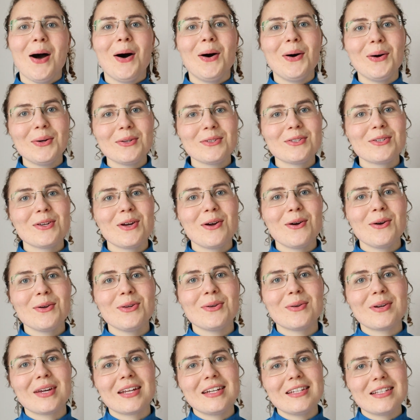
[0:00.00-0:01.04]
Also,
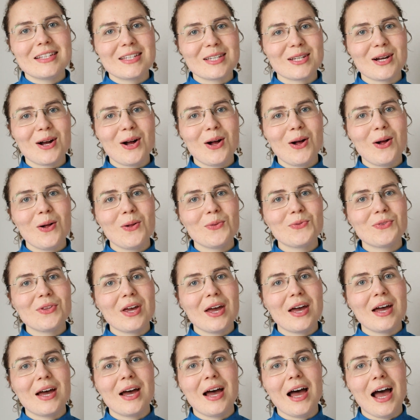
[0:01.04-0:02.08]
you can install
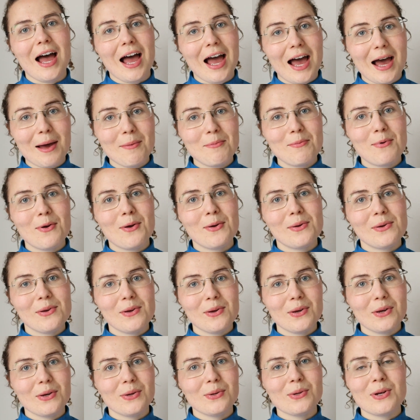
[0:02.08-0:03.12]
the app
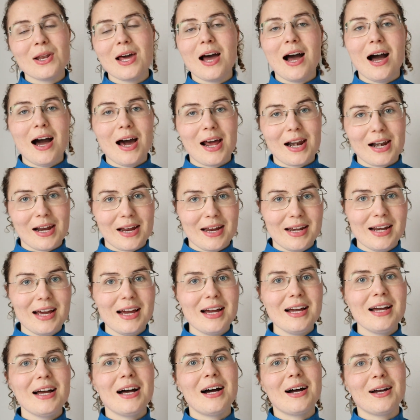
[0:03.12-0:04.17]
Yle
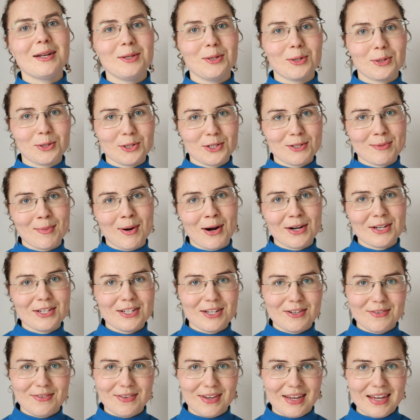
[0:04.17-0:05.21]
Arena on your smart
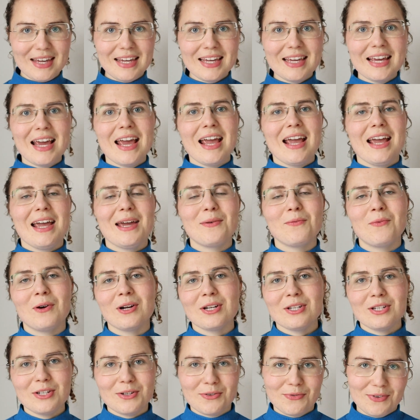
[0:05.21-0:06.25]
TV and
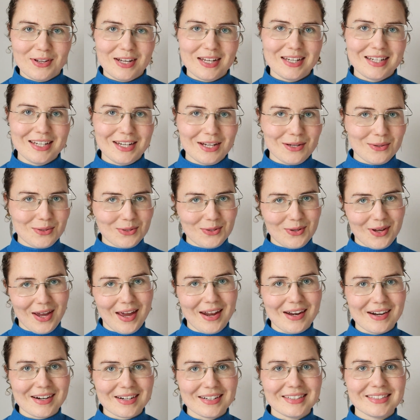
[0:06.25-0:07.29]
watch the Finnish news
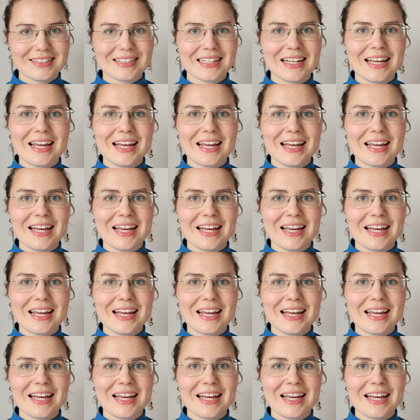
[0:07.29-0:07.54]
together.